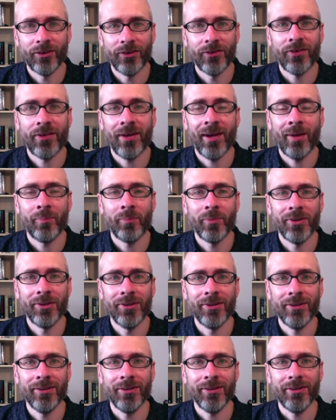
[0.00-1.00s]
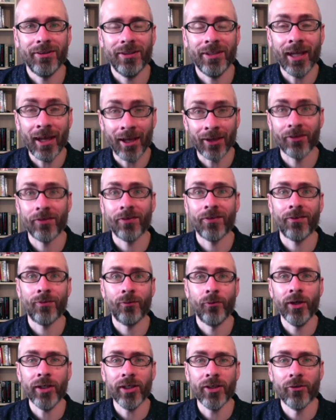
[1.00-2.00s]
just happened. Yes,
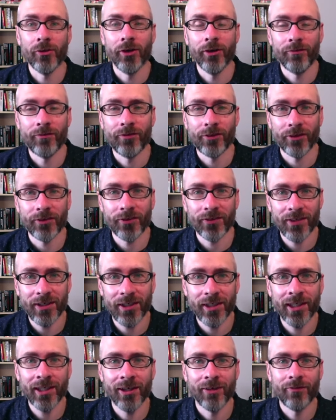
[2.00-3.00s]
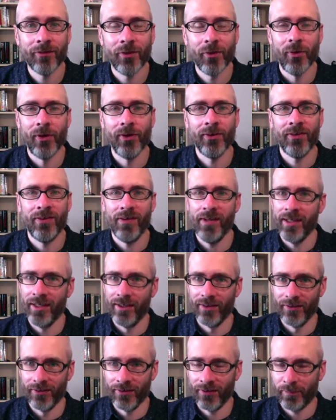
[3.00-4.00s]
what you have just seen, of course,
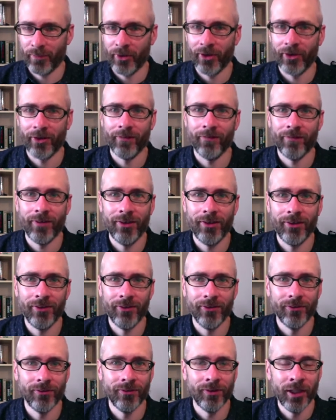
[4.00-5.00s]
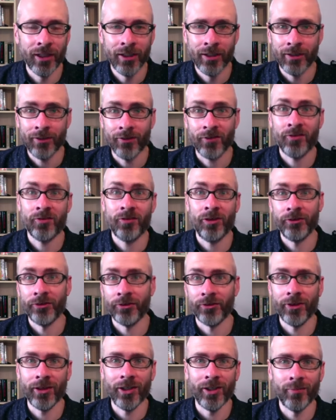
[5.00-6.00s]
is part of the new
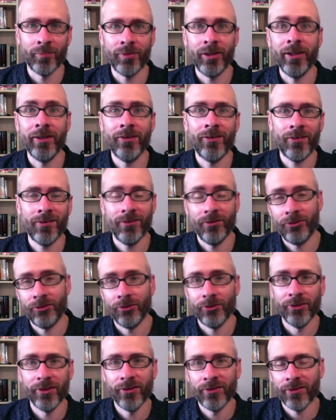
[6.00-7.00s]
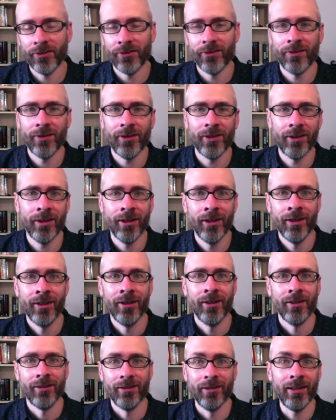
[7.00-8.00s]
sheltering-in-place social distancing
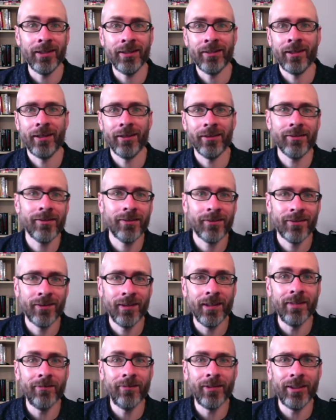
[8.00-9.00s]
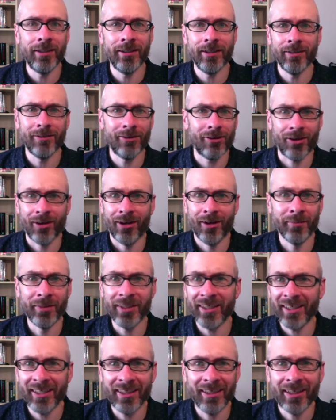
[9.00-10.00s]
late-night TV
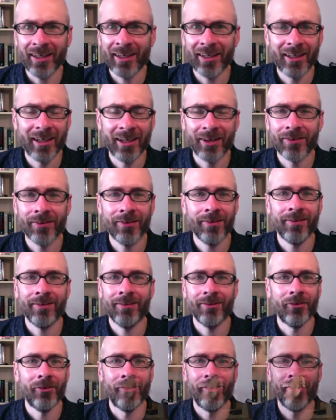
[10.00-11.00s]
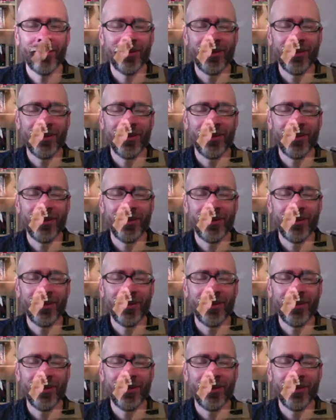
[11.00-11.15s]
comedy, I guess, or